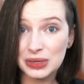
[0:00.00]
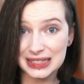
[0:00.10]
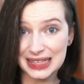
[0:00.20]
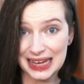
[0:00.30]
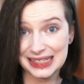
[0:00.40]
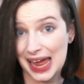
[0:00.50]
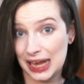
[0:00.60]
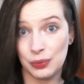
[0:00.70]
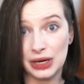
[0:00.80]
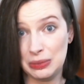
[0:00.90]
to say to
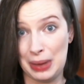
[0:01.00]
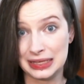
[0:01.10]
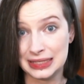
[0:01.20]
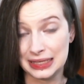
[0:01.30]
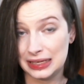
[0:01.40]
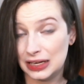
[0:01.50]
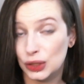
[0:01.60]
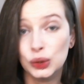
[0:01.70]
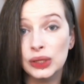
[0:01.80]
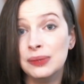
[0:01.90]
anyone in medicine,
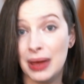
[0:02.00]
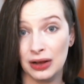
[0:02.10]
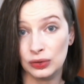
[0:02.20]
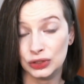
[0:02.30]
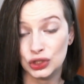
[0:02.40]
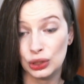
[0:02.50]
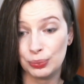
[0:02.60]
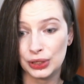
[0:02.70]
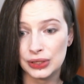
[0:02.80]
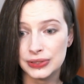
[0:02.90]
including medical
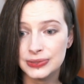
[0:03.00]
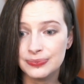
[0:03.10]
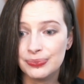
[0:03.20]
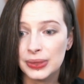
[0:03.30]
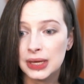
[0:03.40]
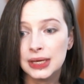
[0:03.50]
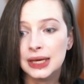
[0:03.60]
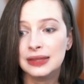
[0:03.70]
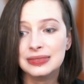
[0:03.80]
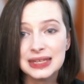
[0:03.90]
interpreters,
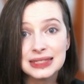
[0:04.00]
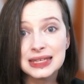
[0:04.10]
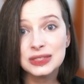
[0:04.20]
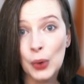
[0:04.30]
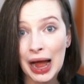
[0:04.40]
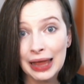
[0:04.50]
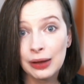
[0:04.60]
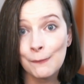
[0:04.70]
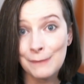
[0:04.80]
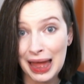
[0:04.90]
this is why
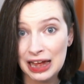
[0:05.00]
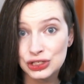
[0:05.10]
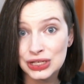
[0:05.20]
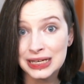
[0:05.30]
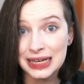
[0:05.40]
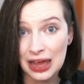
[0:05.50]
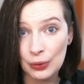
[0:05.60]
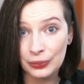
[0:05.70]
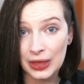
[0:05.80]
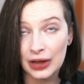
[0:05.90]
compassion in
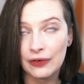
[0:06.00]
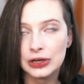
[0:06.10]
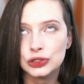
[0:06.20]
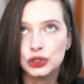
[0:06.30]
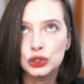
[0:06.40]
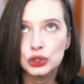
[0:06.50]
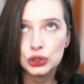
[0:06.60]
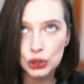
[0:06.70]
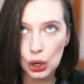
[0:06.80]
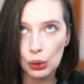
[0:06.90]
healthcare is
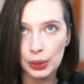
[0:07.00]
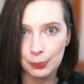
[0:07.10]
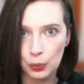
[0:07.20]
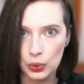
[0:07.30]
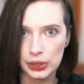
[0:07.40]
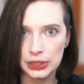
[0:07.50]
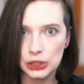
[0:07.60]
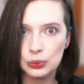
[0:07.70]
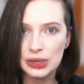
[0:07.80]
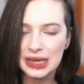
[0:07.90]
so important. You
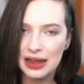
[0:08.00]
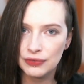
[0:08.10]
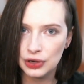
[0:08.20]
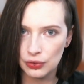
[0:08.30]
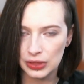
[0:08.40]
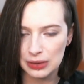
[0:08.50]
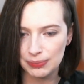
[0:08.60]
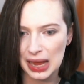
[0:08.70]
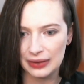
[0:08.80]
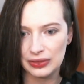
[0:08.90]
never know the
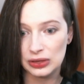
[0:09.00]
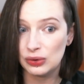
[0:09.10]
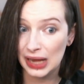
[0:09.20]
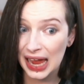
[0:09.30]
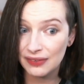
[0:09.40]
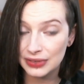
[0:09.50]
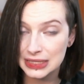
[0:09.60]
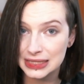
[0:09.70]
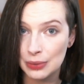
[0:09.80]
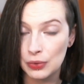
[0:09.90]
impact that you can have
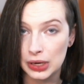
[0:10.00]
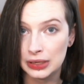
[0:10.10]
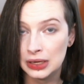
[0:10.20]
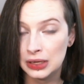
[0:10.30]
on someone